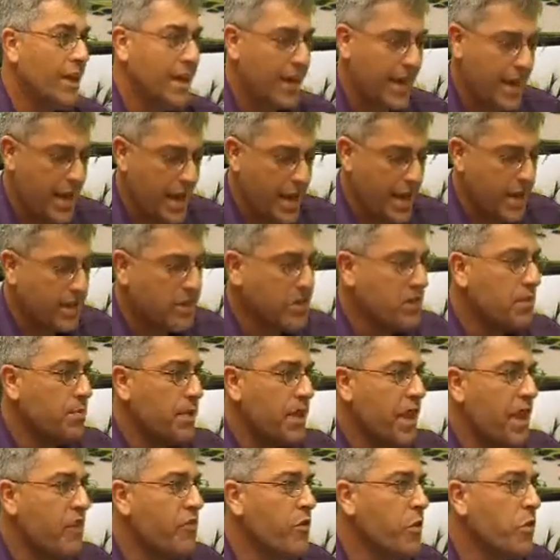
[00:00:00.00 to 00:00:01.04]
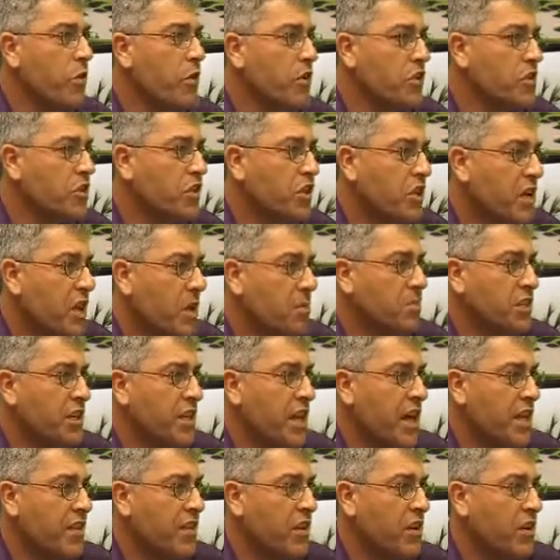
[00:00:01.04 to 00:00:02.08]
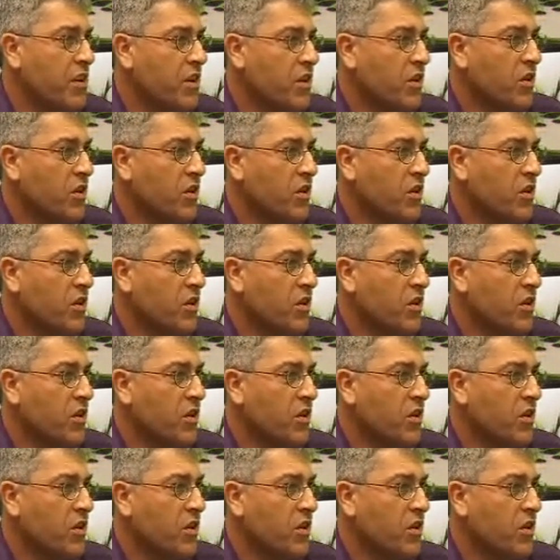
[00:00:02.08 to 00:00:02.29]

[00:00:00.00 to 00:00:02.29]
it has to be, everyone should come together.